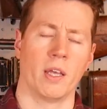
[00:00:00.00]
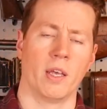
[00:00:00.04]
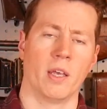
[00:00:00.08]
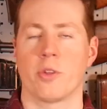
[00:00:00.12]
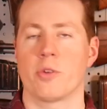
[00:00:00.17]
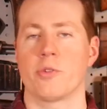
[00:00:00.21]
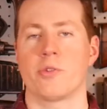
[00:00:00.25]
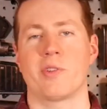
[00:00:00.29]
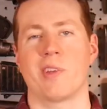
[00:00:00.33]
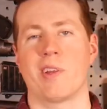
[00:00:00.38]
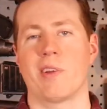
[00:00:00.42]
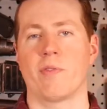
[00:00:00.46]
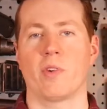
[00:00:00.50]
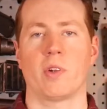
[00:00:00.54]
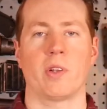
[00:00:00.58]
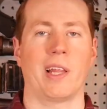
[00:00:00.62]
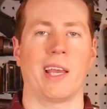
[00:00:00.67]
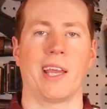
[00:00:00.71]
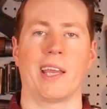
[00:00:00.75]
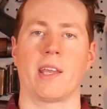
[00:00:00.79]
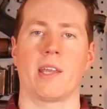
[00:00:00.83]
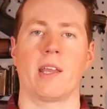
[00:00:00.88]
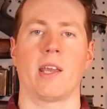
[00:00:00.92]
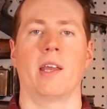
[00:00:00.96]
So there's never
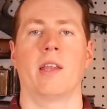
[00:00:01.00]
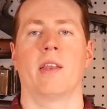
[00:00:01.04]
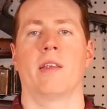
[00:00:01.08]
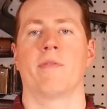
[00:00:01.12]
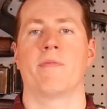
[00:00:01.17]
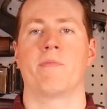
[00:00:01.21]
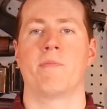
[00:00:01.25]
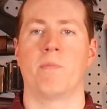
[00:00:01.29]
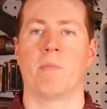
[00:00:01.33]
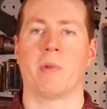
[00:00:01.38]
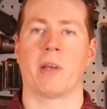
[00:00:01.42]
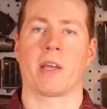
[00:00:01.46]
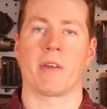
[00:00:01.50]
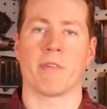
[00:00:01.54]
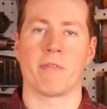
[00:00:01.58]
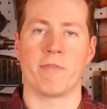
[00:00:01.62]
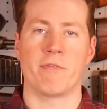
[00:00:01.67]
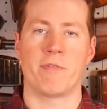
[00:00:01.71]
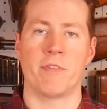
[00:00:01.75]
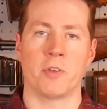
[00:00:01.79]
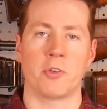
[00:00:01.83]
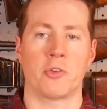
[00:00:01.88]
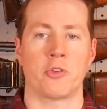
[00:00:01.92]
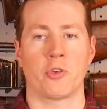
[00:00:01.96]
like an
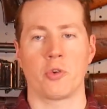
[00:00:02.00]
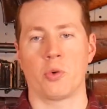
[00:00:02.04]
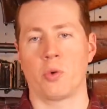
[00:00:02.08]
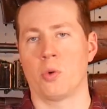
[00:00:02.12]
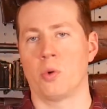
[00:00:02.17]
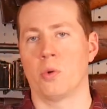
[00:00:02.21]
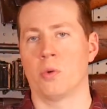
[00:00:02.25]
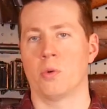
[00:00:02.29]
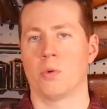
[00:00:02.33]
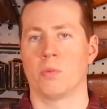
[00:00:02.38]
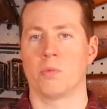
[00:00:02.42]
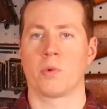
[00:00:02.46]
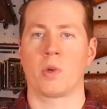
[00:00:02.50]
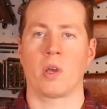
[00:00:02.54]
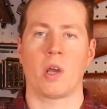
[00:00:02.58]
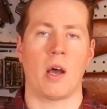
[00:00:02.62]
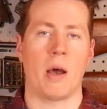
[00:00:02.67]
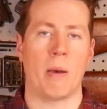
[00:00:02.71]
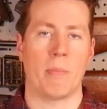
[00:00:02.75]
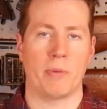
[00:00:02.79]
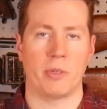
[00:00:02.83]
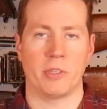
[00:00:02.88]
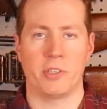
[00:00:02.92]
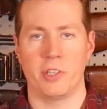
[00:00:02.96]
official
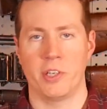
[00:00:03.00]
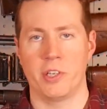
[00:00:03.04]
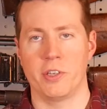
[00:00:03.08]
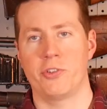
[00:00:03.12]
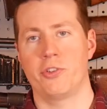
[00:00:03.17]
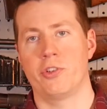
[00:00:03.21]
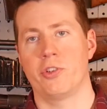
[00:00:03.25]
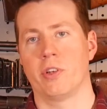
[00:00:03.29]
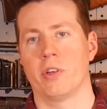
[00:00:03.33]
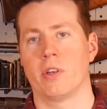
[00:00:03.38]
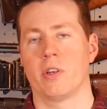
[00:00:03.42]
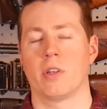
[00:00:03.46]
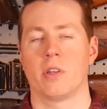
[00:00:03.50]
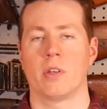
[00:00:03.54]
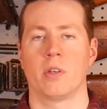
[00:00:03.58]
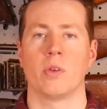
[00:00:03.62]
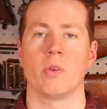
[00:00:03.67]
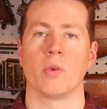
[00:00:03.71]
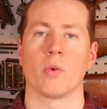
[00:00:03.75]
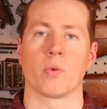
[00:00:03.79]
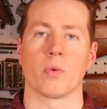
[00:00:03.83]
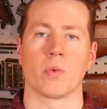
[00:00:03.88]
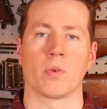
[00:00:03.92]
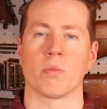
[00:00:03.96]

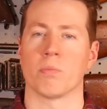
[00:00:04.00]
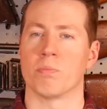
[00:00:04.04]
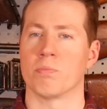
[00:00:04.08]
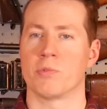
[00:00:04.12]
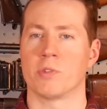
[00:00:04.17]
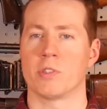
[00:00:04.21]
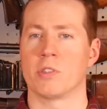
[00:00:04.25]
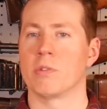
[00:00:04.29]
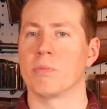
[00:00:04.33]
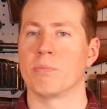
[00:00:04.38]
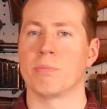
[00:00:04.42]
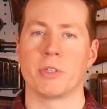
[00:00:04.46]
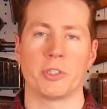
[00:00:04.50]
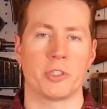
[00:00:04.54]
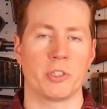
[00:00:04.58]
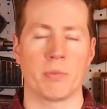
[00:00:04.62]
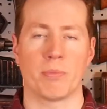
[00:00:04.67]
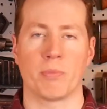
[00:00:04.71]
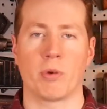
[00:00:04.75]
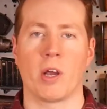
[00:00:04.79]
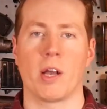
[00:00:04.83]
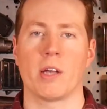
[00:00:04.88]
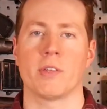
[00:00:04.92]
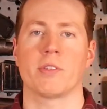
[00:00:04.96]
competition or
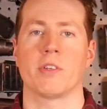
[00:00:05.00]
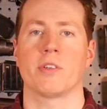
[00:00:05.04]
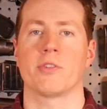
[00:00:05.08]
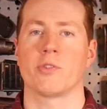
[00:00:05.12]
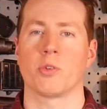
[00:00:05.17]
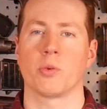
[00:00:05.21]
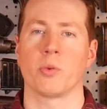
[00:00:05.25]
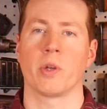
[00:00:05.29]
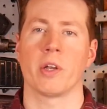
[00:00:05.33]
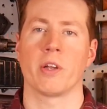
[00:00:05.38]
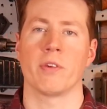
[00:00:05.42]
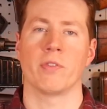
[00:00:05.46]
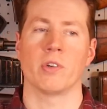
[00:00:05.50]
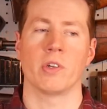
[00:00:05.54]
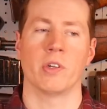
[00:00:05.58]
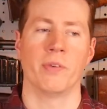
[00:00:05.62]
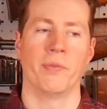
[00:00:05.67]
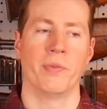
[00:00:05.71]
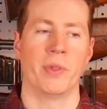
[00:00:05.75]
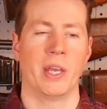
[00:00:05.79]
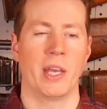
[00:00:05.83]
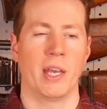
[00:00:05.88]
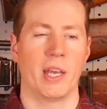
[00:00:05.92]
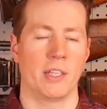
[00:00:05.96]
submission process or whatever.